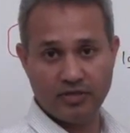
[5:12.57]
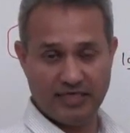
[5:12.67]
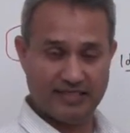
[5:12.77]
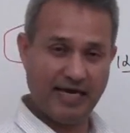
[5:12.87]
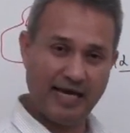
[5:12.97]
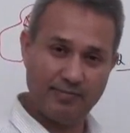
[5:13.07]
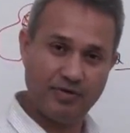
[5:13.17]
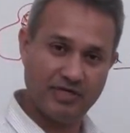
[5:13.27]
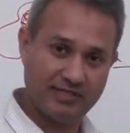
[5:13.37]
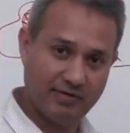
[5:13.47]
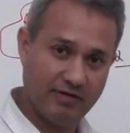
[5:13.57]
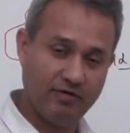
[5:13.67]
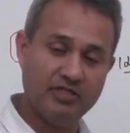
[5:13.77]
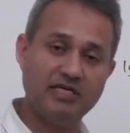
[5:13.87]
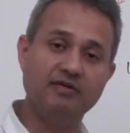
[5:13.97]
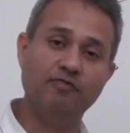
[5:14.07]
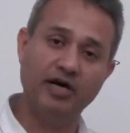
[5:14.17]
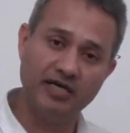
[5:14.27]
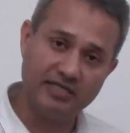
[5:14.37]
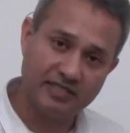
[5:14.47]
He's a helper as well. We'll see
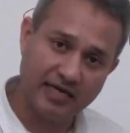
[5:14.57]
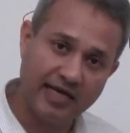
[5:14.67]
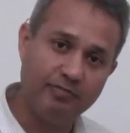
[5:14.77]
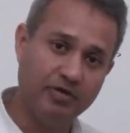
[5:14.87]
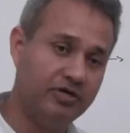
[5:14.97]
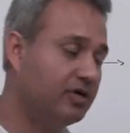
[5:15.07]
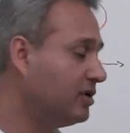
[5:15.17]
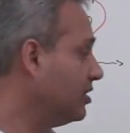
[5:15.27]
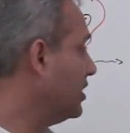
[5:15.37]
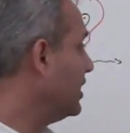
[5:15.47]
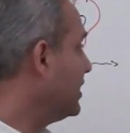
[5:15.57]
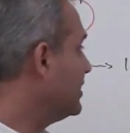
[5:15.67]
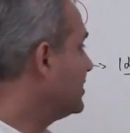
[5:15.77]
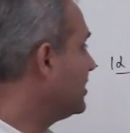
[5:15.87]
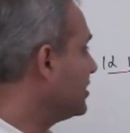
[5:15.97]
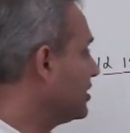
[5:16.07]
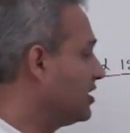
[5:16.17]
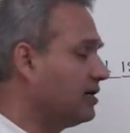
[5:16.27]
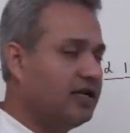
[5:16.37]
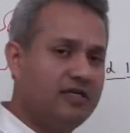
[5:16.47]
why he's a helper. He's sitting
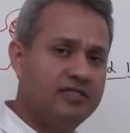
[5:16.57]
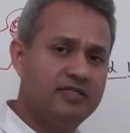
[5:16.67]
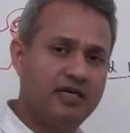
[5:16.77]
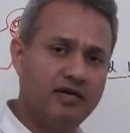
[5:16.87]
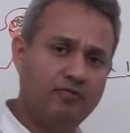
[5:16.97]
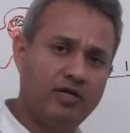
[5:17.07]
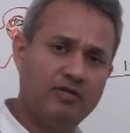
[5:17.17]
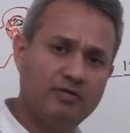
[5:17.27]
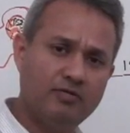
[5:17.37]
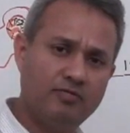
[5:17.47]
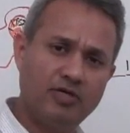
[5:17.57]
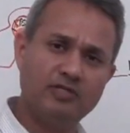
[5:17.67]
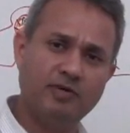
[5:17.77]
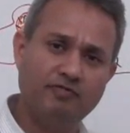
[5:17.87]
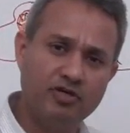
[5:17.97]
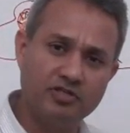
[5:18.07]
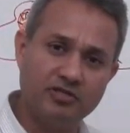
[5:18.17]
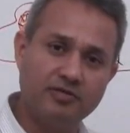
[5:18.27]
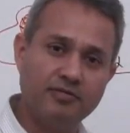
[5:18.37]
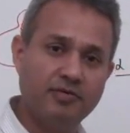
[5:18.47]
there and he's saying, well, what is my function?